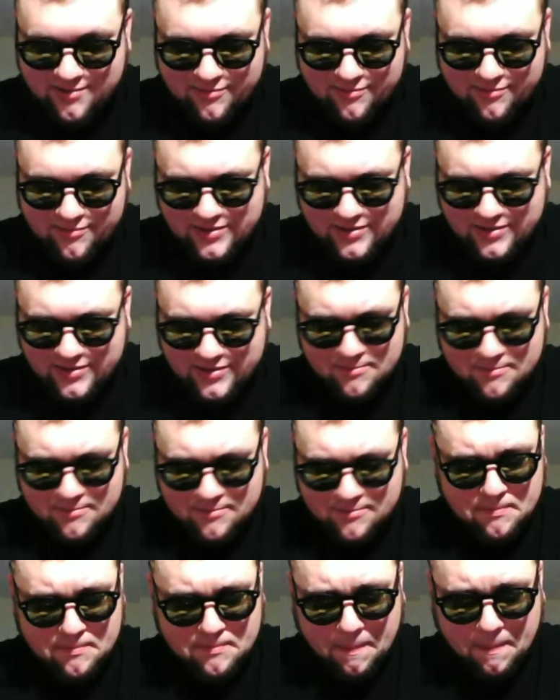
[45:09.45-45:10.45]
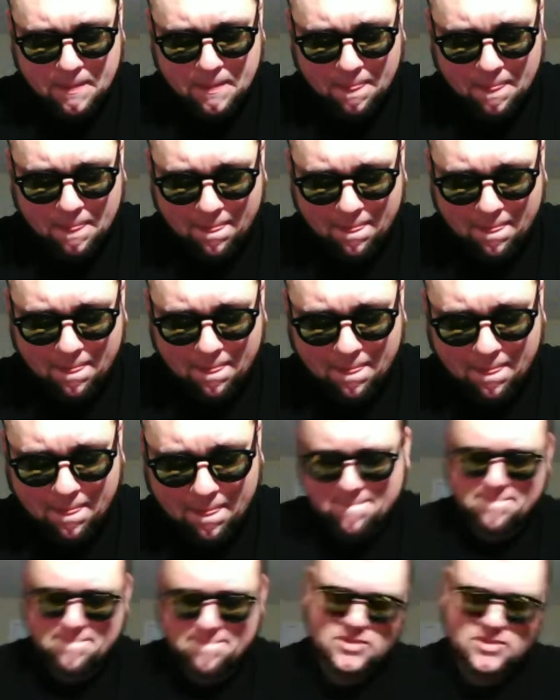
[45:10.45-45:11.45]
Yeah, I think so.
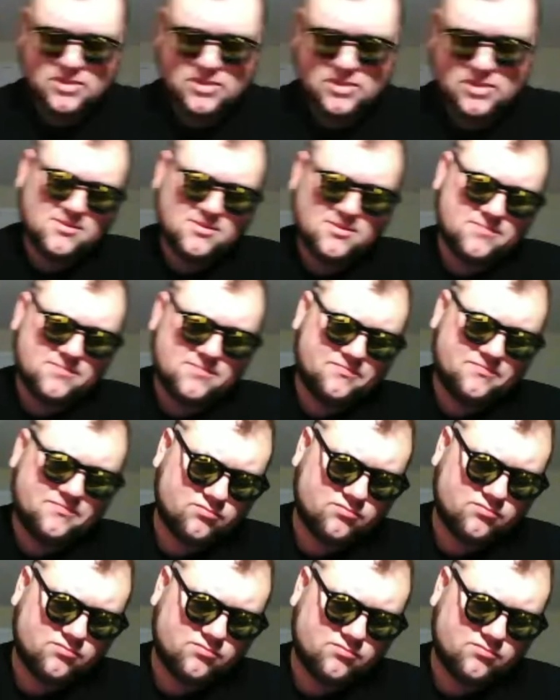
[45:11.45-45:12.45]
As for America,